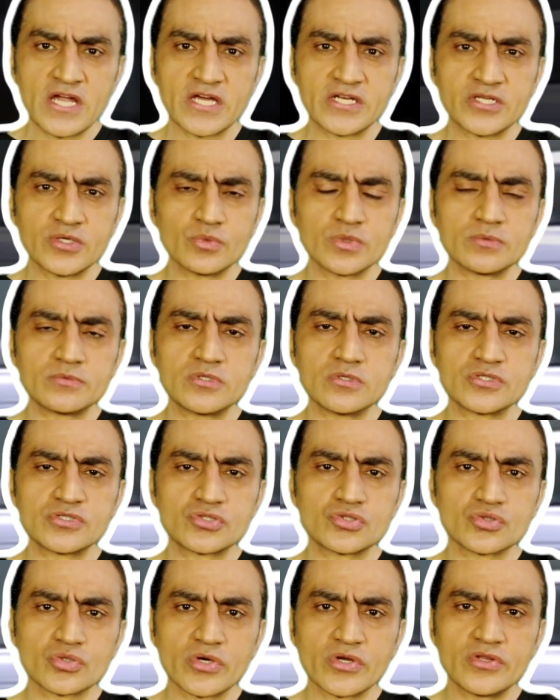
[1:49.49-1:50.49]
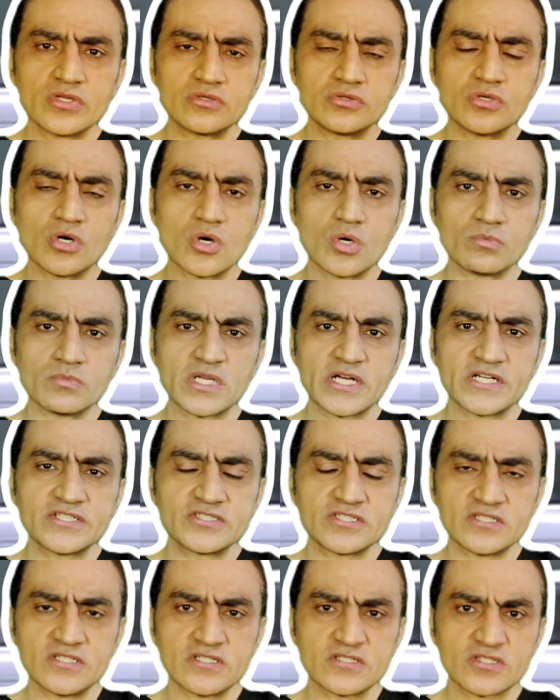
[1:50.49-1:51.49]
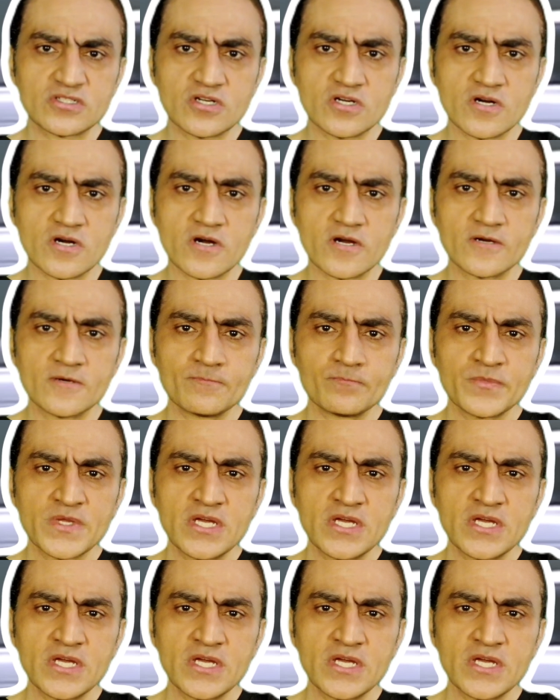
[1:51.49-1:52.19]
and he would destroy the dome lights in his car